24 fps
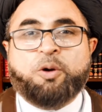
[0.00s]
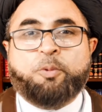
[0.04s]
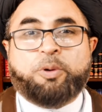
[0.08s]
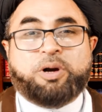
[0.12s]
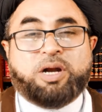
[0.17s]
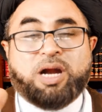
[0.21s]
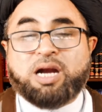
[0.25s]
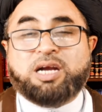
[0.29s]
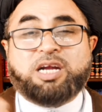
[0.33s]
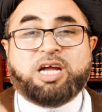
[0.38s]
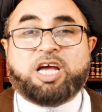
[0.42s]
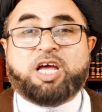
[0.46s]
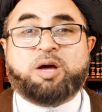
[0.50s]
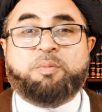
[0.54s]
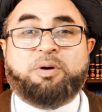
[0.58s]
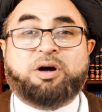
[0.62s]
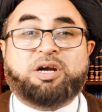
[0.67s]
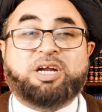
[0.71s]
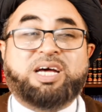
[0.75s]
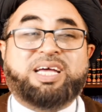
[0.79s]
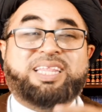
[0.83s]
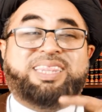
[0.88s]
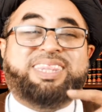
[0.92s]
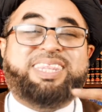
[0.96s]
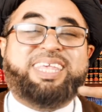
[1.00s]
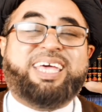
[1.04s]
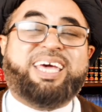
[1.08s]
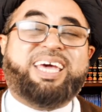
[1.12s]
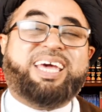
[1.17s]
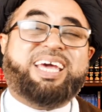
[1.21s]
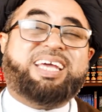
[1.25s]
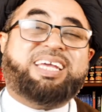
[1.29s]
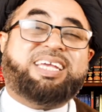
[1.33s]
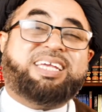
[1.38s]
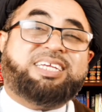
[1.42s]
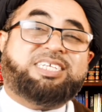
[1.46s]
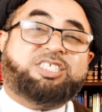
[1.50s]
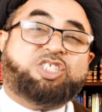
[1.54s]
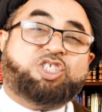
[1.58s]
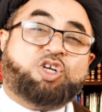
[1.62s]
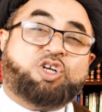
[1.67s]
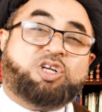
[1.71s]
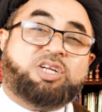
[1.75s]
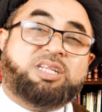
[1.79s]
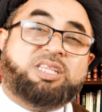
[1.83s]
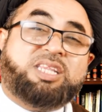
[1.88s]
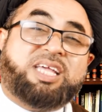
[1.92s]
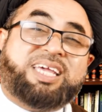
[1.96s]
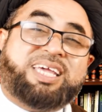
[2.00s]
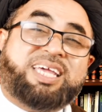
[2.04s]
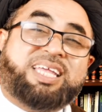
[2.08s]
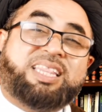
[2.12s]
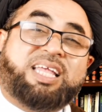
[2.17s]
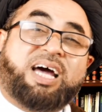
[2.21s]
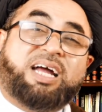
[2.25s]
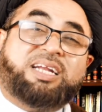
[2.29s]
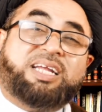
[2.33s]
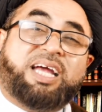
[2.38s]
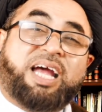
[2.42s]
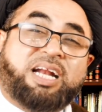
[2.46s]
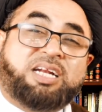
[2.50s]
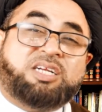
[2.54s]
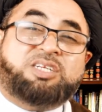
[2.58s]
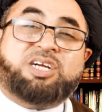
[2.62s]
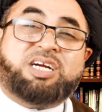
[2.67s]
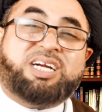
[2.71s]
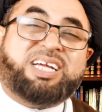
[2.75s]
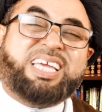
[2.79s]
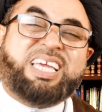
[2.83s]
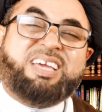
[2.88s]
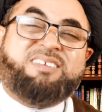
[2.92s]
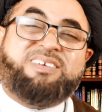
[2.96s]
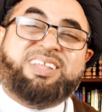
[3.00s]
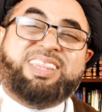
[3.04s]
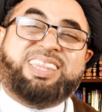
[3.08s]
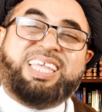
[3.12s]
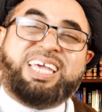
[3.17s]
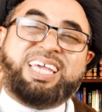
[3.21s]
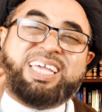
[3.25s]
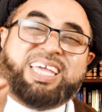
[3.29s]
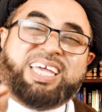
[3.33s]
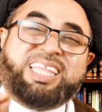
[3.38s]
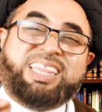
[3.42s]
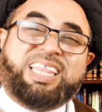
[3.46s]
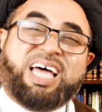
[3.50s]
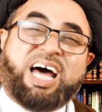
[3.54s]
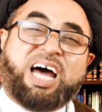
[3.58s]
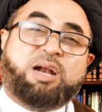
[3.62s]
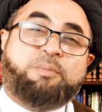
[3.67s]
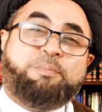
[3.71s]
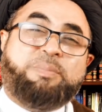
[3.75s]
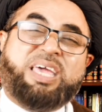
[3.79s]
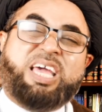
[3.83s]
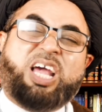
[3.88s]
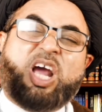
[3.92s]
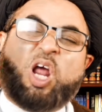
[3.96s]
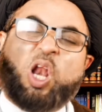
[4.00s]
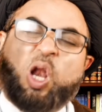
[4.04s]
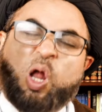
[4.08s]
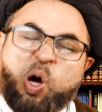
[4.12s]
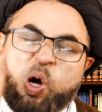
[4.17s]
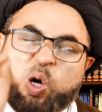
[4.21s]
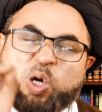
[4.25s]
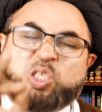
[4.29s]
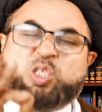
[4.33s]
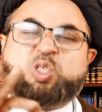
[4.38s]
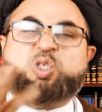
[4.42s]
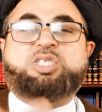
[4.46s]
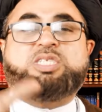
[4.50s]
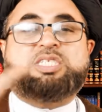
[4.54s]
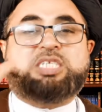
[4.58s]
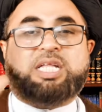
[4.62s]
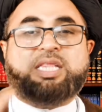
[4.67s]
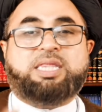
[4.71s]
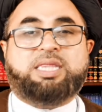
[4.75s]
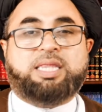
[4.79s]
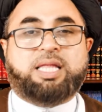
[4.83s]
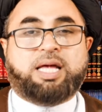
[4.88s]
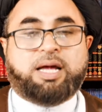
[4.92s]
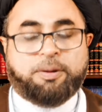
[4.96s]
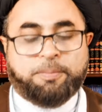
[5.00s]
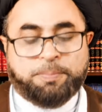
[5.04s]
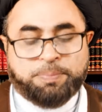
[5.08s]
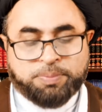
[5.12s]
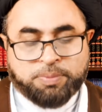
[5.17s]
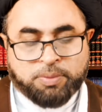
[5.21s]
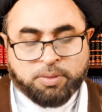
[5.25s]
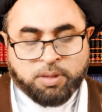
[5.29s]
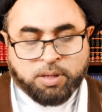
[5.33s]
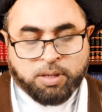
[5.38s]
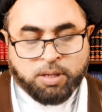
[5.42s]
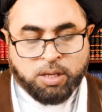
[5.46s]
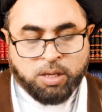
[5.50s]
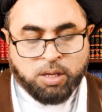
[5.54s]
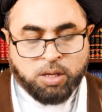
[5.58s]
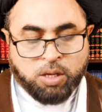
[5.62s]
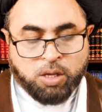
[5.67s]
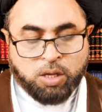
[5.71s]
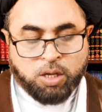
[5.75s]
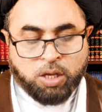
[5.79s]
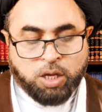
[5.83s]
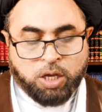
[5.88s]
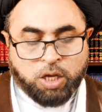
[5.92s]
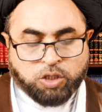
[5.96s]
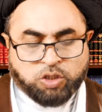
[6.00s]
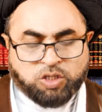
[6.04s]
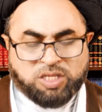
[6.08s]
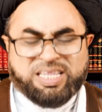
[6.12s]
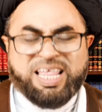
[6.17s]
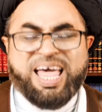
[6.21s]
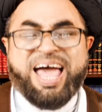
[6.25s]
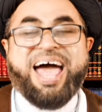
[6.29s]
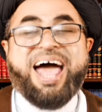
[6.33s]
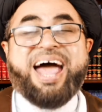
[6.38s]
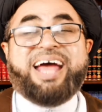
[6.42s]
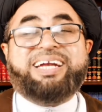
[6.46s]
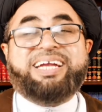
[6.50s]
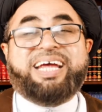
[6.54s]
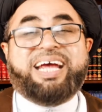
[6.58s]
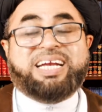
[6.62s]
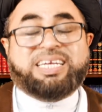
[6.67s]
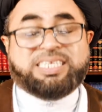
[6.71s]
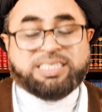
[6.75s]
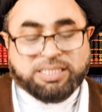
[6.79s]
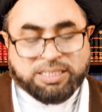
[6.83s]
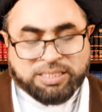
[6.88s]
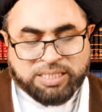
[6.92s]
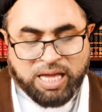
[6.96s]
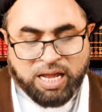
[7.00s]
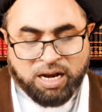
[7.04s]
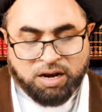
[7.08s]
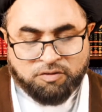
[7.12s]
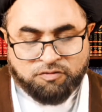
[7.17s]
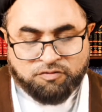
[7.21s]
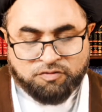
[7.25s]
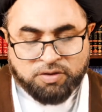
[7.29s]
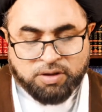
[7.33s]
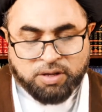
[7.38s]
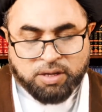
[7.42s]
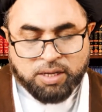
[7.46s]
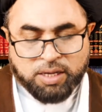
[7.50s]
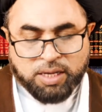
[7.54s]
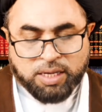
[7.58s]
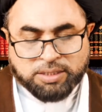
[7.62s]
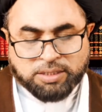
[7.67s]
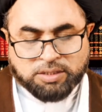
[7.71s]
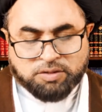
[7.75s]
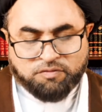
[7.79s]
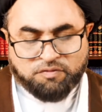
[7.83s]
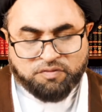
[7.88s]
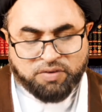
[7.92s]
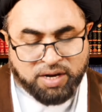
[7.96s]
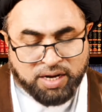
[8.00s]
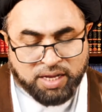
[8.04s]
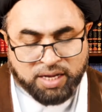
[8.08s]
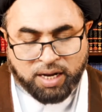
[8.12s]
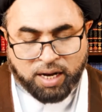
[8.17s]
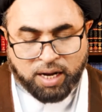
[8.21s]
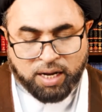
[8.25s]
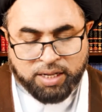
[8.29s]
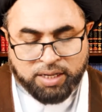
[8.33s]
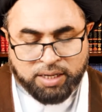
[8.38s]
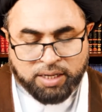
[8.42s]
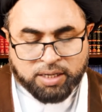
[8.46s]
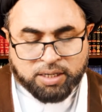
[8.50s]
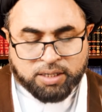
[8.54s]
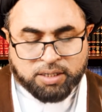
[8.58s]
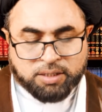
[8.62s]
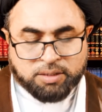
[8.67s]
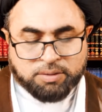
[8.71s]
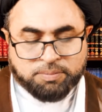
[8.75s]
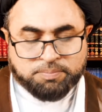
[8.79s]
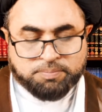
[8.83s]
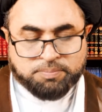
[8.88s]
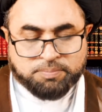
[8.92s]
We're not talking about they cannot enter, even they cannot be close to jannah. So that itself is very clear.